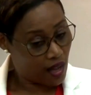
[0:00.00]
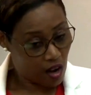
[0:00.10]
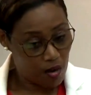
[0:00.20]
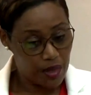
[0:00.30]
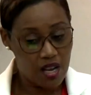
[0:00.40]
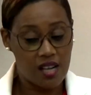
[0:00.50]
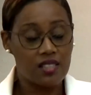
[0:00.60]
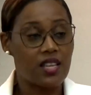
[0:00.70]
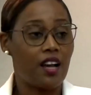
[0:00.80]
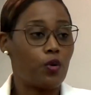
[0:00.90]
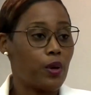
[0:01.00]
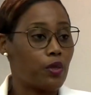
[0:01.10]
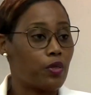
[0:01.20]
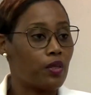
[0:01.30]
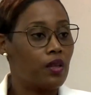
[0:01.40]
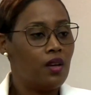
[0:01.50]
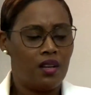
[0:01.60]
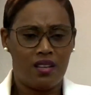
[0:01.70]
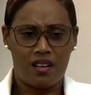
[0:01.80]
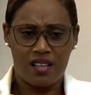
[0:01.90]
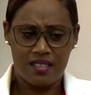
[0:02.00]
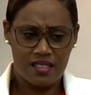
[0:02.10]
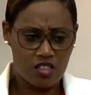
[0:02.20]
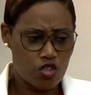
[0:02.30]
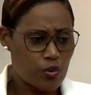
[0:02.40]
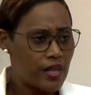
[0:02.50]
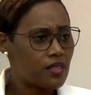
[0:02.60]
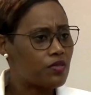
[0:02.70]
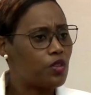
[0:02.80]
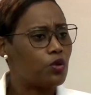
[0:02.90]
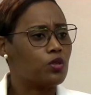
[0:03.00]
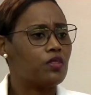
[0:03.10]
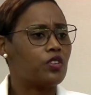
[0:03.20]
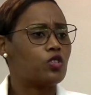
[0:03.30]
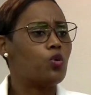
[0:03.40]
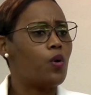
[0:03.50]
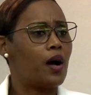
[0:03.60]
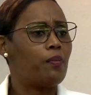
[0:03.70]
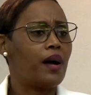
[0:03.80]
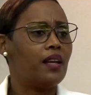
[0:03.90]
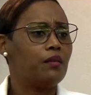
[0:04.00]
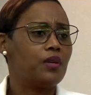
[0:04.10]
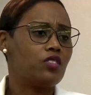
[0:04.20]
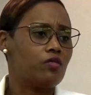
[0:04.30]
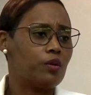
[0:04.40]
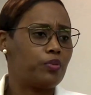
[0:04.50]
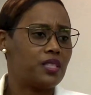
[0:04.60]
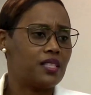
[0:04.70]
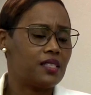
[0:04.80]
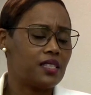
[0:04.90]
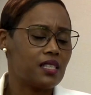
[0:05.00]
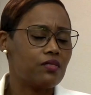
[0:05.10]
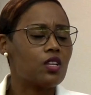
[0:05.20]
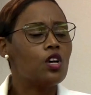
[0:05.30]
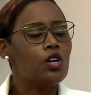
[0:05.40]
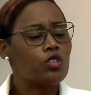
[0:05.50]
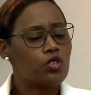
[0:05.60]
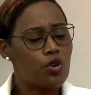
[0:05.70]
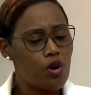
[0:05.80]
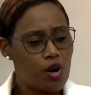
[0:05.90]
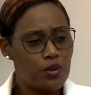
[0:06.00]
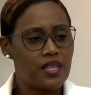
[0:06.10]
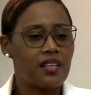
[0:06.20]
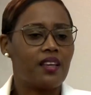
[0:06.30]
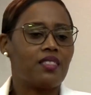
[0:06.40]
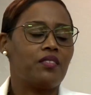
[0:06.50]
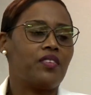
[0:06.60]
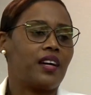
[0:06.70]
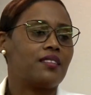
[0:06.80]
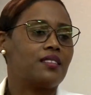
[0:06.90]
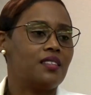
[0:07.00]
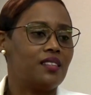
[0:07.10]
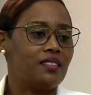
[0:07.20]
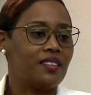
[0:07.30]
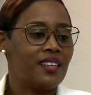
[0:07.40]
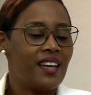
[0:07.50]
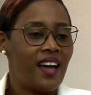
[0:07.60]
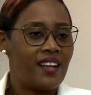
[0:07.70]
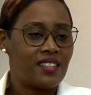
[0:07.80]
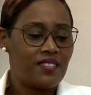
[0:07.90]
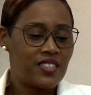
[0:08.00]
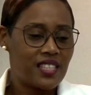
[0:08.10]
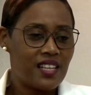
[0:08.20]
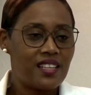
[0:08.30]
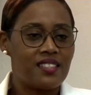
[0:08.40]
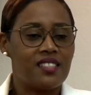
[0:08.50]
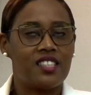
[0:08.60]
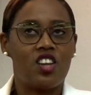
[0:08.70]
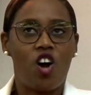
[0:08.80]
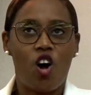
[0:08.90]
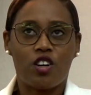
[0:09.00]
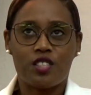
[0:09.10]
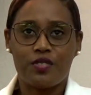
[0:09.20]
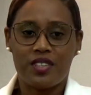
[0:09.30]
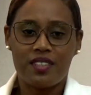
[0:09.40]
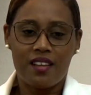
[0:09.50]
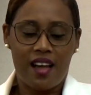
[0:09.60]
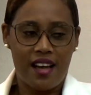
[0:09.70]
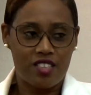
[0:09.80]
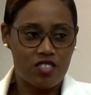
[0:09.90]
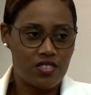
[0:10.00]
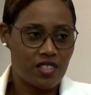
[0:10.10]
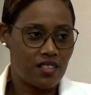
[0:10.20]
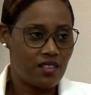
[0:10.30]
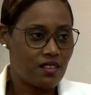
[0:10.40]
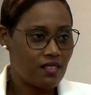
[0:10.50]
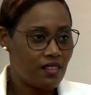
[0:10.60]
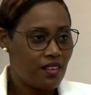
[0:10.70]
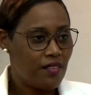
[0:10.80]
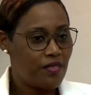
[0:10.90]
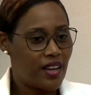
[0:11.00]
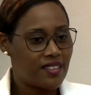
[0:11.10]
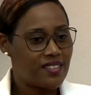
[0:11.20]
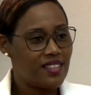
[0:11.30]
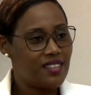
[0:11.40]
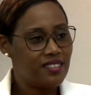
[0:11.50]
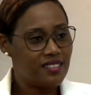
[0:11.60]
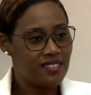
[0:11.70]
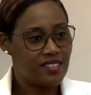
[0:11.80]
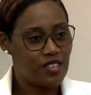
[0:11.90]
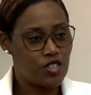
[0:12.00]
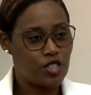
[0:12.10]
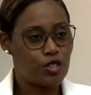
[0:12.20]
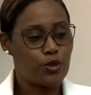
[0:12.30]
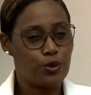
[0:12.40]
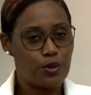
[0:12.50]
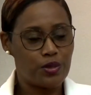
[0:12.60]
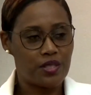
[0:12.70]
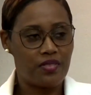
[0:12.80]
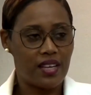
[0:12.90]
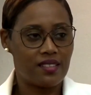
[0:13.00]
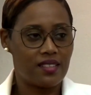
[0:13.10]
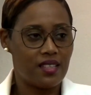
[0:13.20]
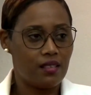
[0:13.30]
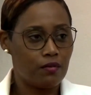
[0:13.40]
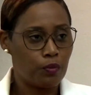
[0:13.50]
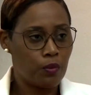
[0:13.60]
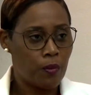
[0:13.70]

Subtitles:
come in contact with, their constituents, for those of us who are parliamentary representatives, to go out and get the vaccine. As I've said, it is the Oxford AstraZeneca vaccine, which is a two-dose vaccine.